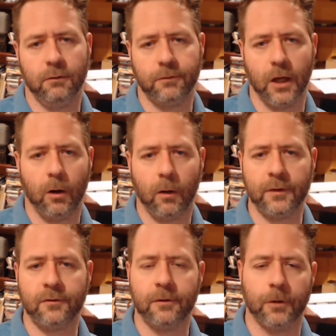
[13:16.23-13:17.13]
You've got all
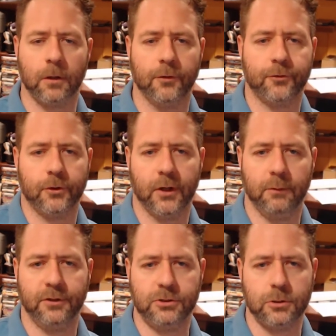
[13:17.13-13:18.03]
these different cluster
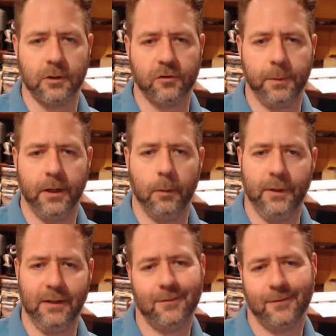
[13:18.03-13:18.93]
types that you can spin
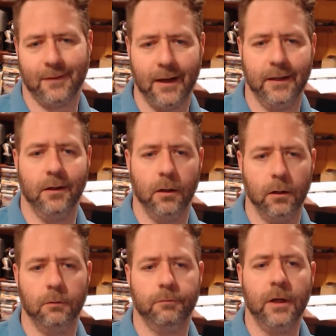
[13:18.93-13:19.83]
up inside
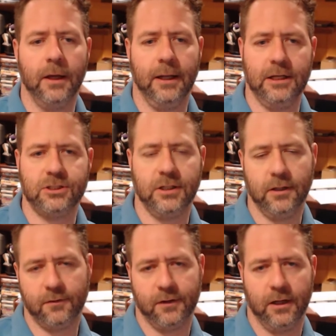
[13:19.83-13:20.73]
of an
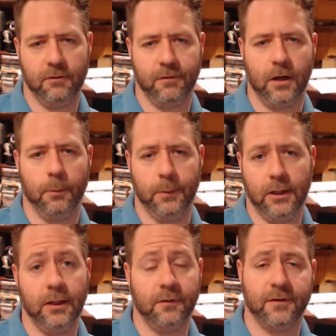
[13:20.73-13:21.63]
HDInsight
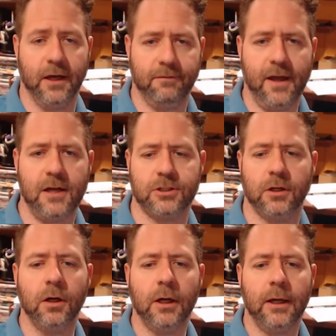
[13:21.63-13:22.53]
environment inside of
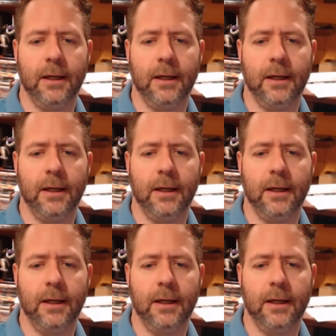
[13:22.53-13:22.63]
Azure,